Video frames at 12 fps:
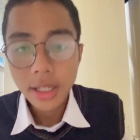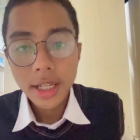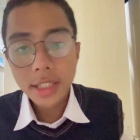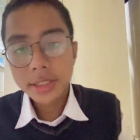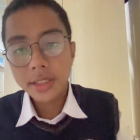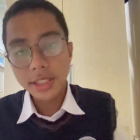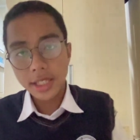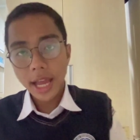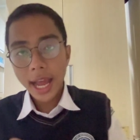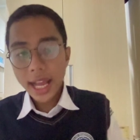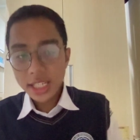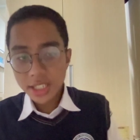It's the
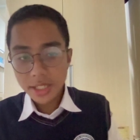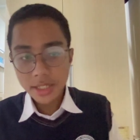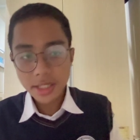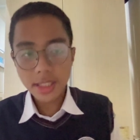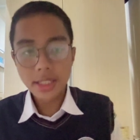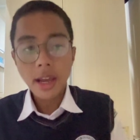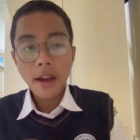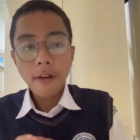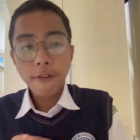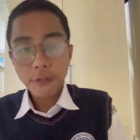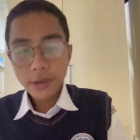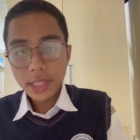ASEAN's
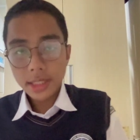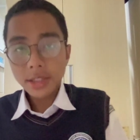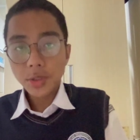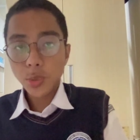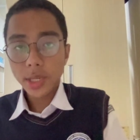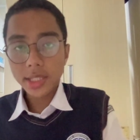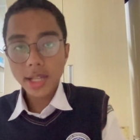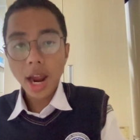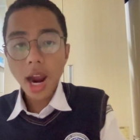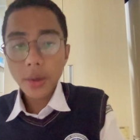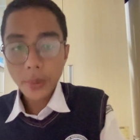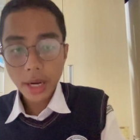Free Trade
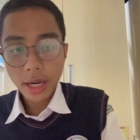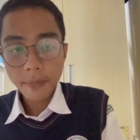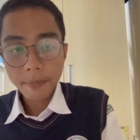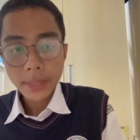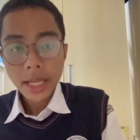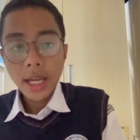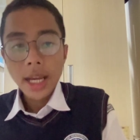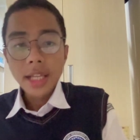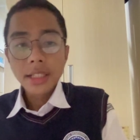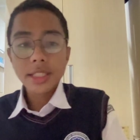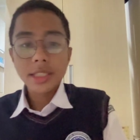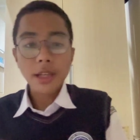Area
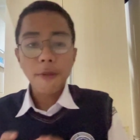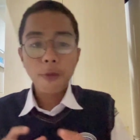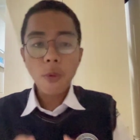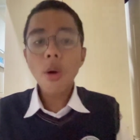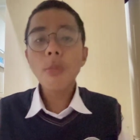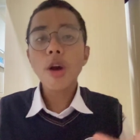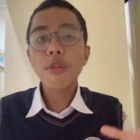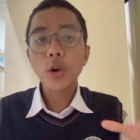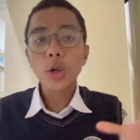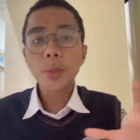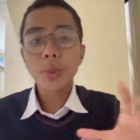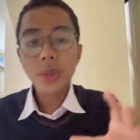this is a form of
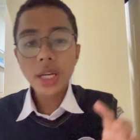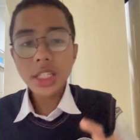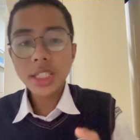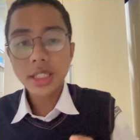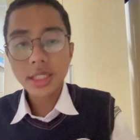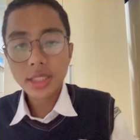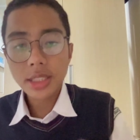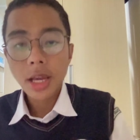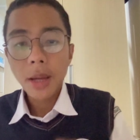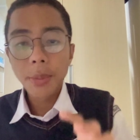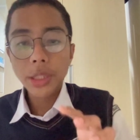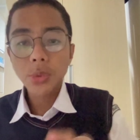cooperations
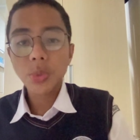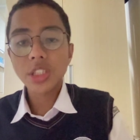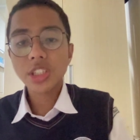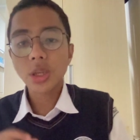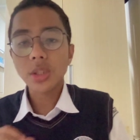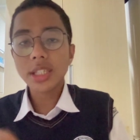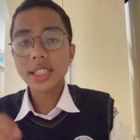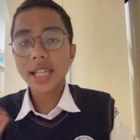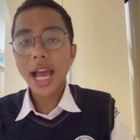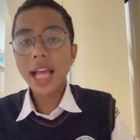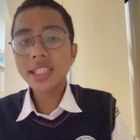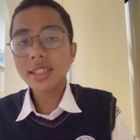between Southeast
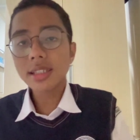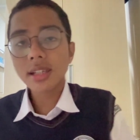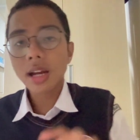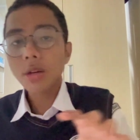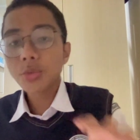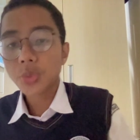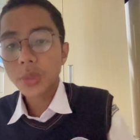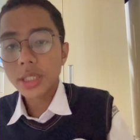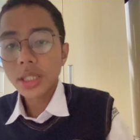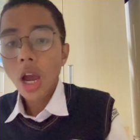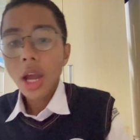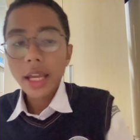Asian
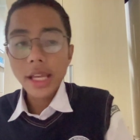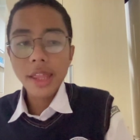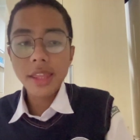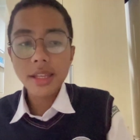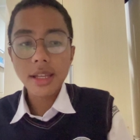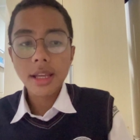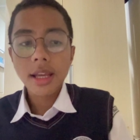countries in